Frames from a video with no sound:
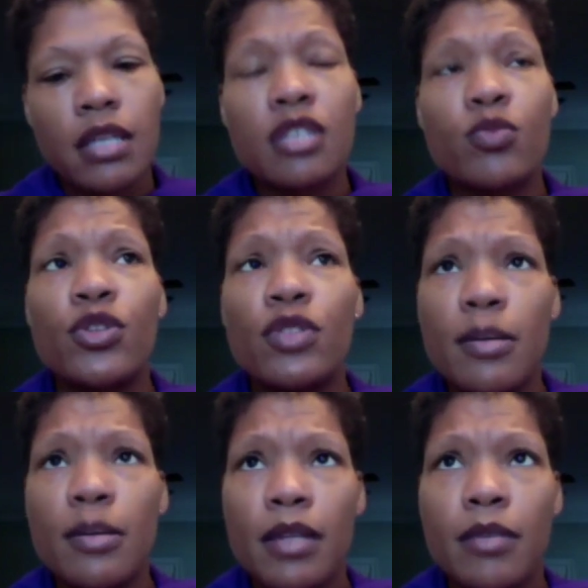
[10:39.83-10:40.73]
Because when you think
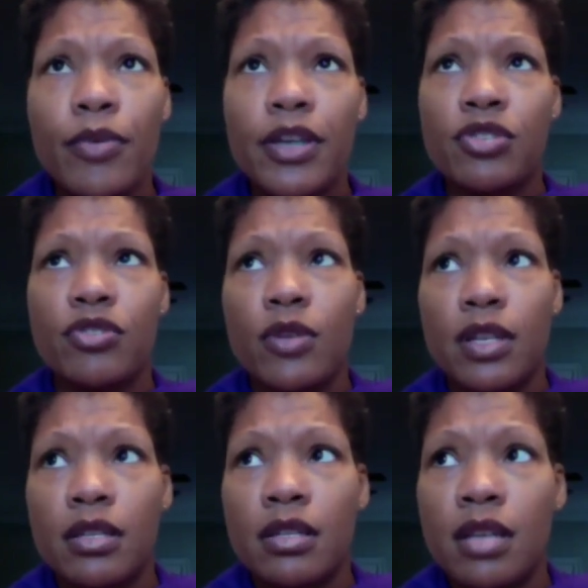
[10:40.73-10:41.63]
about the breaststroke,
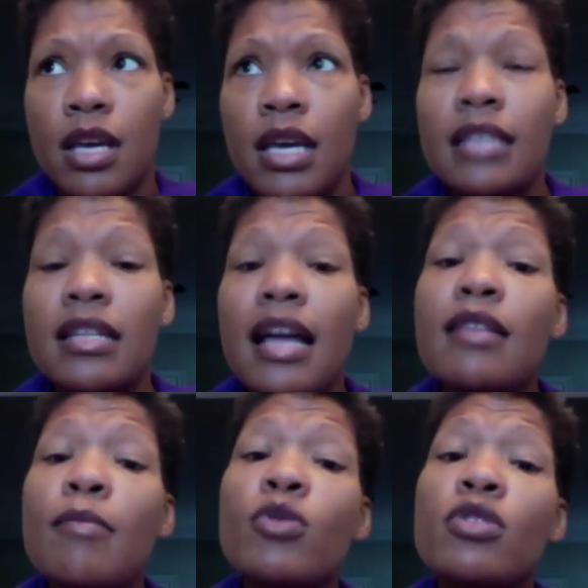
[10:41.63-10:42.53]
it's not the
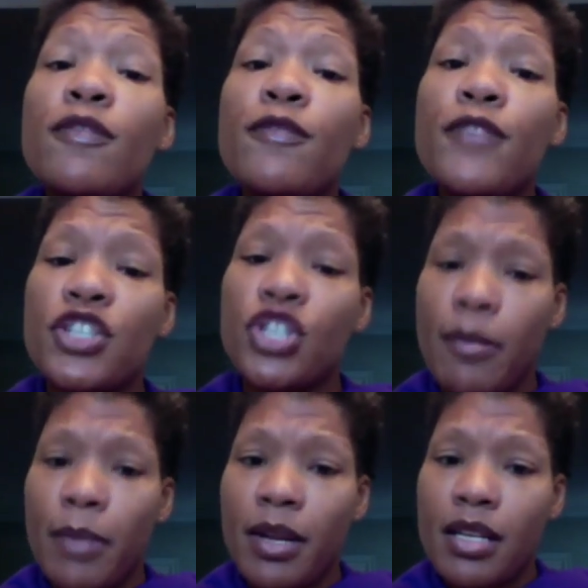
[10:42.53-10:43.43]
most efficient,
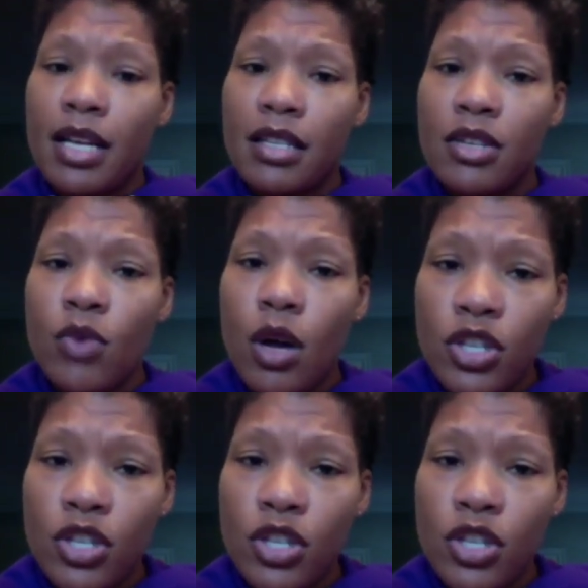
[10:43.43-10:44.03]
but it doesn't do all.